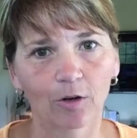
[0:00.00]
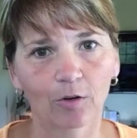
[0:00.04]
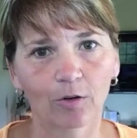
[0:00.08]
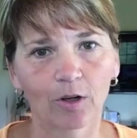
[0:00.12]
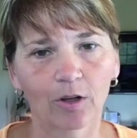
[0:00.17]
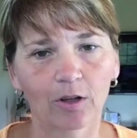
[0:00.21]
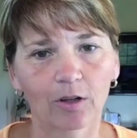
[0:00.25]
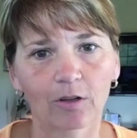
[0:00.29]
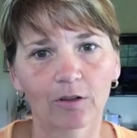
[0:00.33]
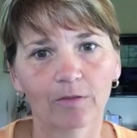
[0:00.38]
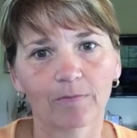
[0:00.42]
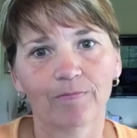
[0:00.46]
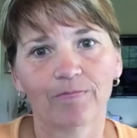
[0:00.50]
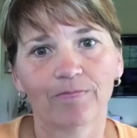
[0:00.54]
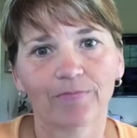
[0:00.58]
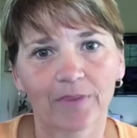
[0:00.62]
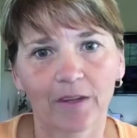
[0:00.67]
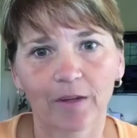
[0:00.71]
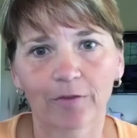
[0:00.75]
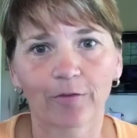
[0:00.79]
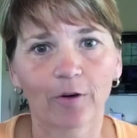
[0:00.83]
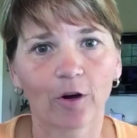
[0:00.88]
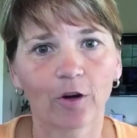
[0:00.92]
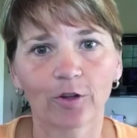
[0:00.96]
Well,
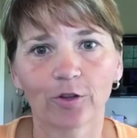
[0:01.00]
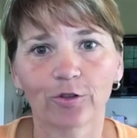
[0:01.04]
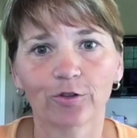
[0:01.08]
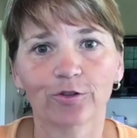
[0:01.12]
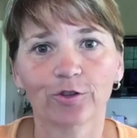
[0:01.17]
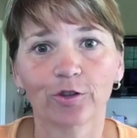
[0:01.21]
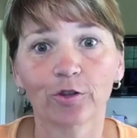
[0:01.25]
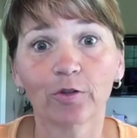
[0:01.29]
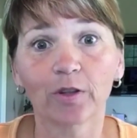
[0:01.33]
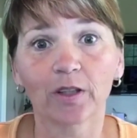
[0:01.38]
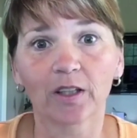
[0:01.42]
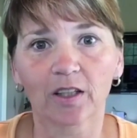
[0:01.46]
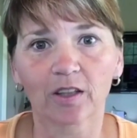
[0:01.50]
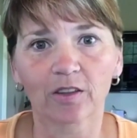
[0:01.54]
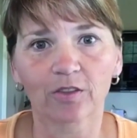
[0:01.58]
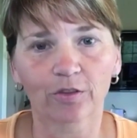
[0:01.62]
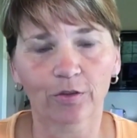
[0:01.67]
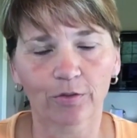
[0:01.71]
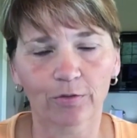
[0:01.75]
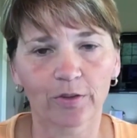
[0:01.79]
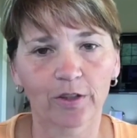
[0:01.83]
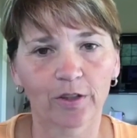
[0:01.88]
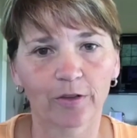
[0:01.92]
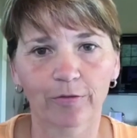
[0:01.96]
if all you're doing
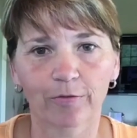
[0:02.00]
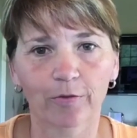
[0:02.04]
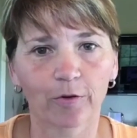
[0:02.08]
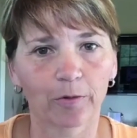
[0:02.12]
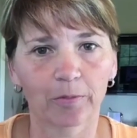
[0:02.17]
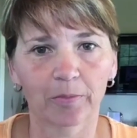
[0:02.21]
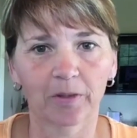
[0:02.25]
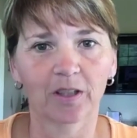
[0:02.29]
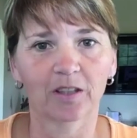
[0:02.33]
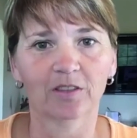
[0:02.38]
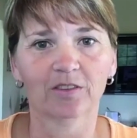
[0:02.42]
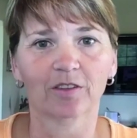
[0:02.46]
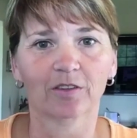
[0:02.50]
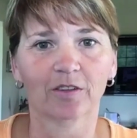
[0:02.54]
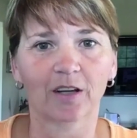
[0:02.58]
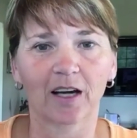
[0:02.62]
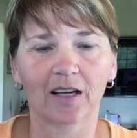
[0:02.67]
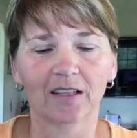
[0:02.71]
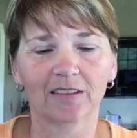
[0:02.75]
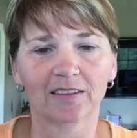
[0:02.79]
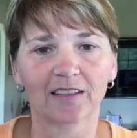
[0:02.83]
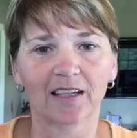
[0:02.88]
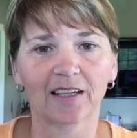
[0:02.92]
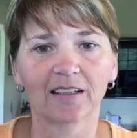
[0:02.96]
is 3 or 4 minutes of
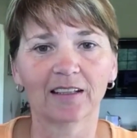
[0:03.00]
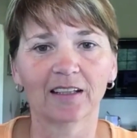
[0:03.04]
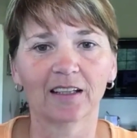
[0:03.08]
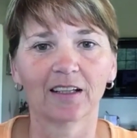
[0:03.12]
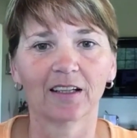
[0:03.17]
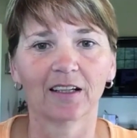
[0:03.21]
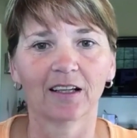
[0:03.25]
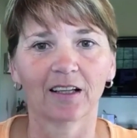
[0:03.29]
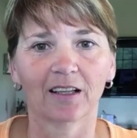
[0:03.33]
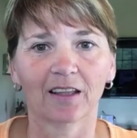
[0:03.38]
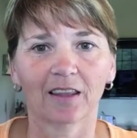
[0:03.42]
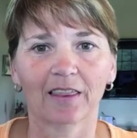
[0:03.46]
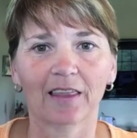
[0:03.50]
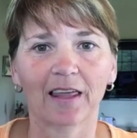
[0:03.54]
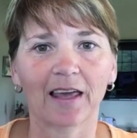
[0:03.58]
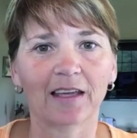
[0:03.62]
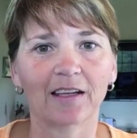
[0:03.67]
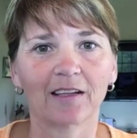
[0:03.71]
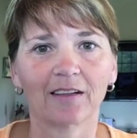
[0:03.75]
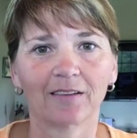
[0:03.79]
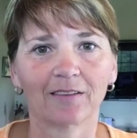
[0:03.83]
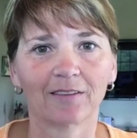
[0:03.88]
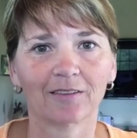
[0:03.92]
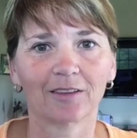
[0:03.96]
content,
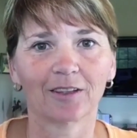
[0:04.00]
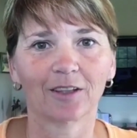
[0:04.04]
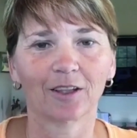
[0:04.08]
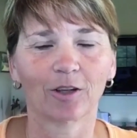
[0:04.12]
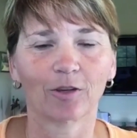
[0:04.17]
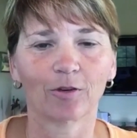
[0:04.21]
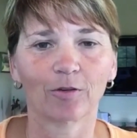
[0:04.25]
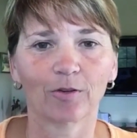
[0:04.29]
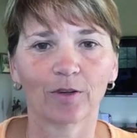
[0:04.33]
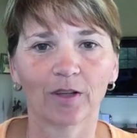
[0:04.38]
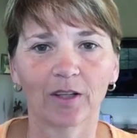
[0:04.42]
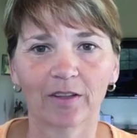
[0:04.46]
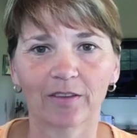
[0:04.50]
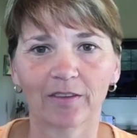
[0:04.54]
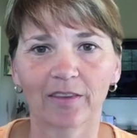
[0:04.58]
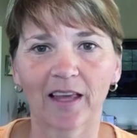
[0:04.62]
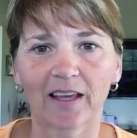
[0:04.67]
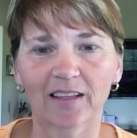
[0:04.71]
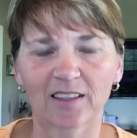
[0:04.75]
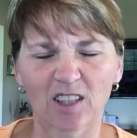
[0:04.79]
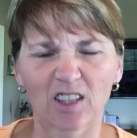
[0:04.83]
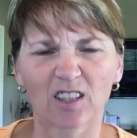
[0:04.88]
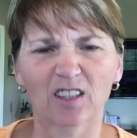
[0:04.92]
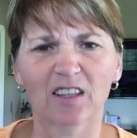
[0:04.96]
then, you know,
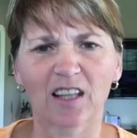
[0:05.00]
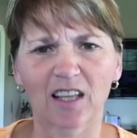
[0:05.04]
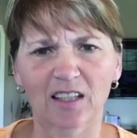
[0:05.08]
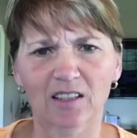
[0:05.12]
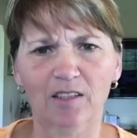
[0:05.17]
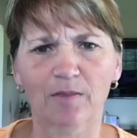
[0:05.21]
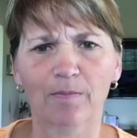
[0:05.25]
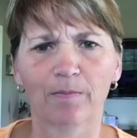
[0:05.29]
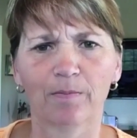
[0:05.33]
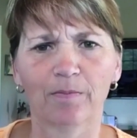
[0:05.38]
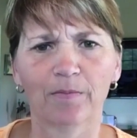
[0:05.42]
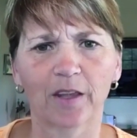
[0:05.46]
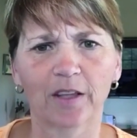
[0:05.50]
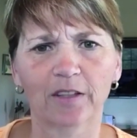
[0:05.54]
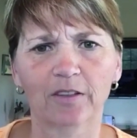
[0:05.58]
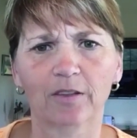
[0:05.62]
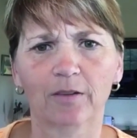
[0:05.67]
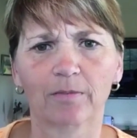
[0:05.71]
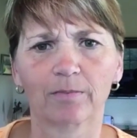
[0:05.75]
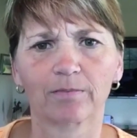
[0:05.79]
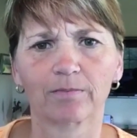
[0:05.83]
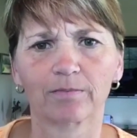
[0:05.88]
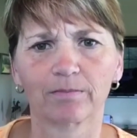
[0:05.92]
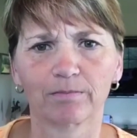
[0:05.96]
that's
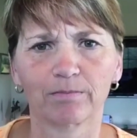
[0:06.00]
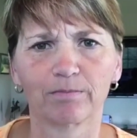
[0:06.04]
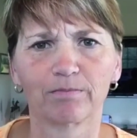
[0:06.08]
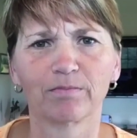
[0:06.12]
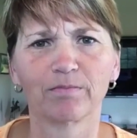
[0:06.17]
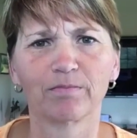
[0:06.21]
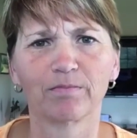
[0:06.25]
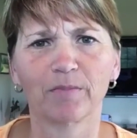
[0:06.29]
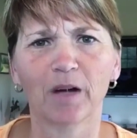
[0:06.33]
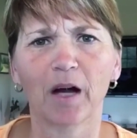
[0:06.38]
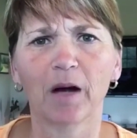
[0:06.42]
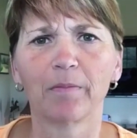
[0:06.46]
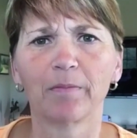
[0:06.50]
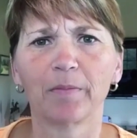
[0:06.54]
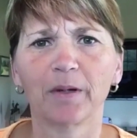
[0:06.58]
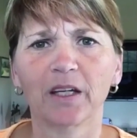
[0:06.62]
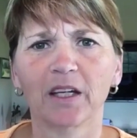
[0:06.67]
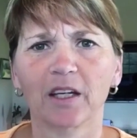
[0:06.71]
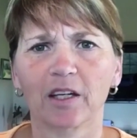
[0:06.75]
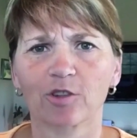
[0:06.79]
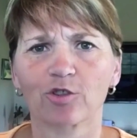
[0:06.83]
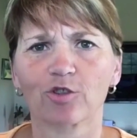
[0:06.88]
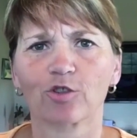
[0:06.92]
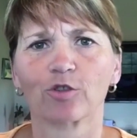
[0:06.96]
a
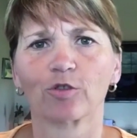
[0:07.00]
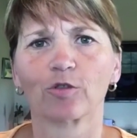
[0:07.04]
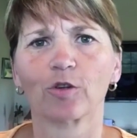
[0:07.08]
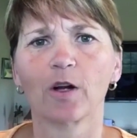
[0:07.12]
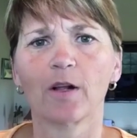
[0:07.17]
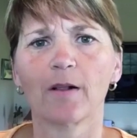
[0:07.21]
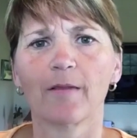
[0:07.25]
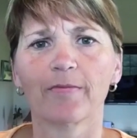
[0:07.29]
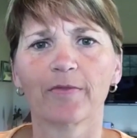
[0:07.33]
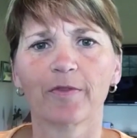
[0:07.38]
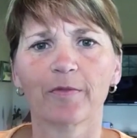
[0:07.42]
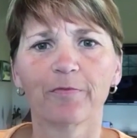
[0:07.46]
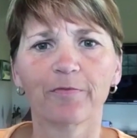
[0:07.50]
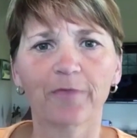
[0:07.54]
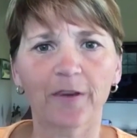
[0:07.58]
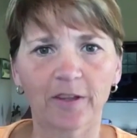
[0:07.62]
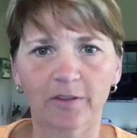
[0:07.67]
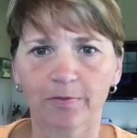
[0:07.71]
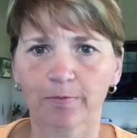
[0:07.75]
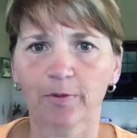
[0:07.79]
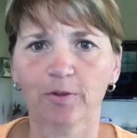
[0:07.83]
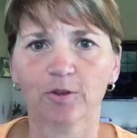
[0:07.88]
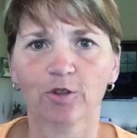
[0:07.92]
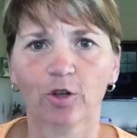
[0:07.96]
big issue.
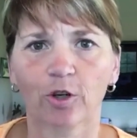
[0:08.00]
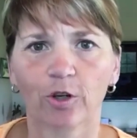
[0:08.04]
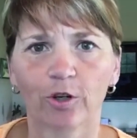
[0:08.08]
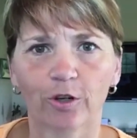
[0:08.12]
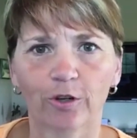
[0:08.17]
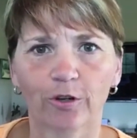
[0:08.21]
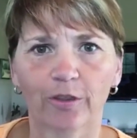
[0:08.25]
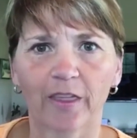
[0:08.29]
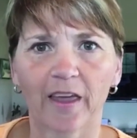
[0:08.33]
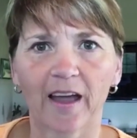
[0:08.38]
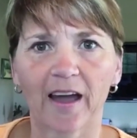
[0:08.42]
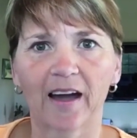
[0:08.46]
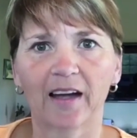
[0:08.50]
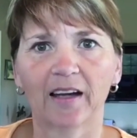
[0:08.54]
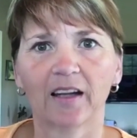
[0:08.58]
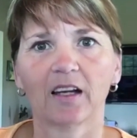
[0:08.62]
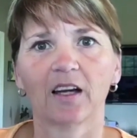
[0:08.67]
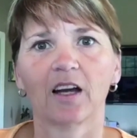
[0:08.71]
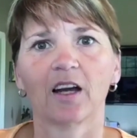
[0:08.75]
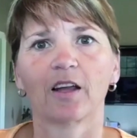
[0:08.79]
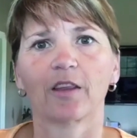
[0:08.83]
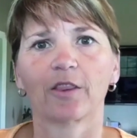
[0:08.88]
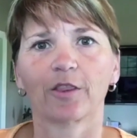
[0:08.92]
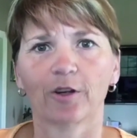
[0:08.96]
Facebook's heard
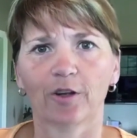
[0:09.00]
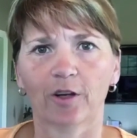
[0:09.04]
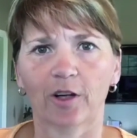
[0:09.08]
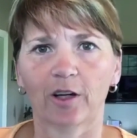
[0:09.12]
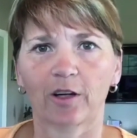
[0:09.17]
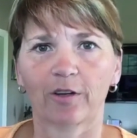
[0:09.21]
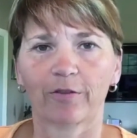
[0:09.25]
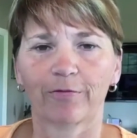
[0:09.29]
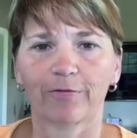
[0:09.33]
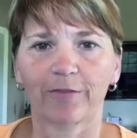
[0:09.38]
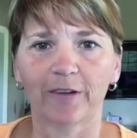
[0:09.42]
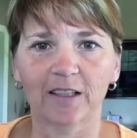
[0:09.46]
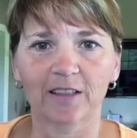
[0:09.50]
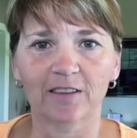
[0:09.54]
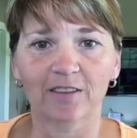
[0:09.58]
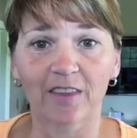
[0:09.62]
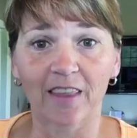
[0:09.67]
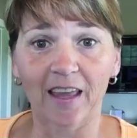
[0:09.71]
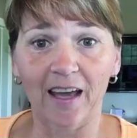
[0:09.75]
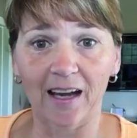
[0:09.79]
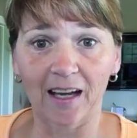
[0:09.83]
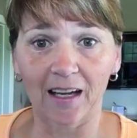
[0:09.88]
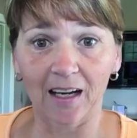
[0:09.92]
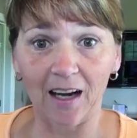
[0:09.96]
that. They're going to fix
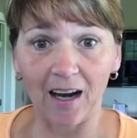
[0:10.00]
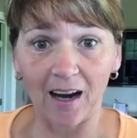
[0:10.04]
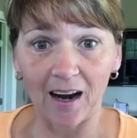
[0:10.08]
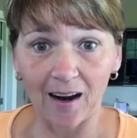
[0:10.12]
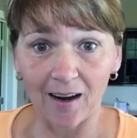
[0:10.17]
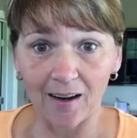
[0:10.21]
that.